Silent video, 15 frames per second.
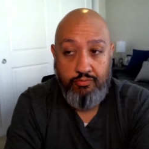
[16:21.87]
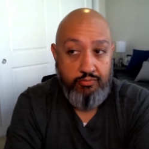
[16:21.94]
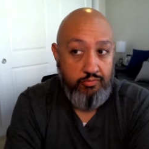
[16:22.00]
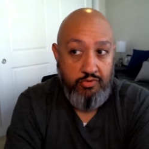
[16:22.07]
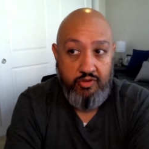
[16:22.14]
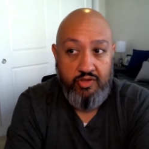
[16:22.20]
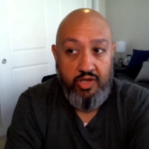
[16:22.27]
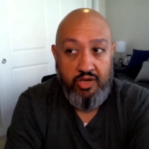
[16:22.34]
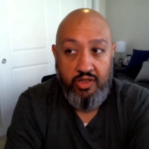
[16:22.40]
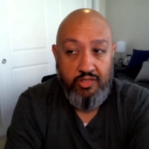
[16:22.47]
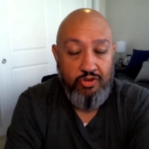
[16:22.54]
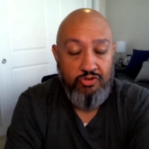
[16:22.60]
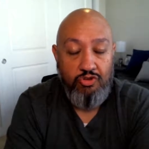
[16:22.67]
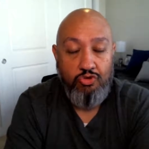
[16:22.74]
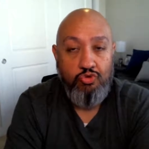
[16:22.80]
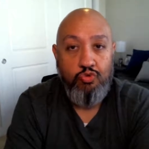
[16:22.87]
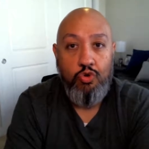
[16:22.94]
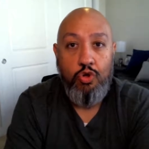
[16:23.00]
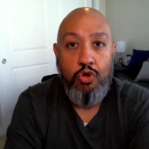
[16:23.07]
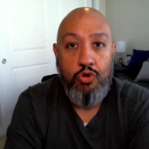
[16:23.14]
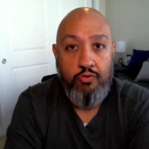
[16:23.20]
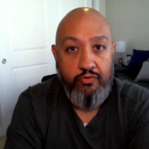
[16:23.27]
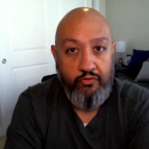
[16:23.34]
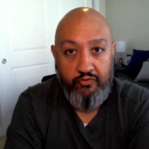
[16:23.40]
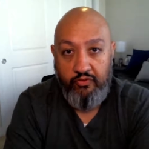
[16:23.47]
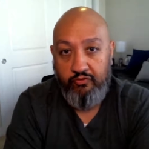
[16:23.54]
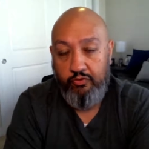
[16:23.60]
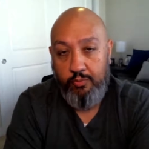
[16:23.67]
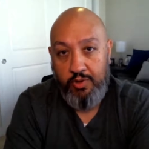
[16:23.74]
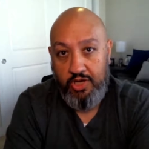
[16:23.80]
there's a drove of
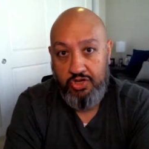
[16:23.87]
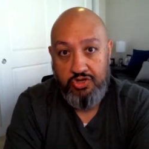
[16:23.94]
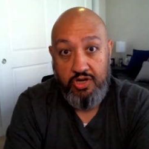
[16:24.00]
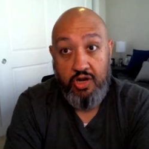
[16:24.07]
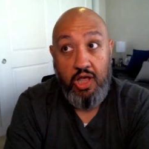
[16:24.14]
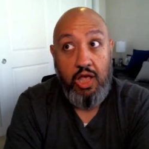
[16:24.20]
information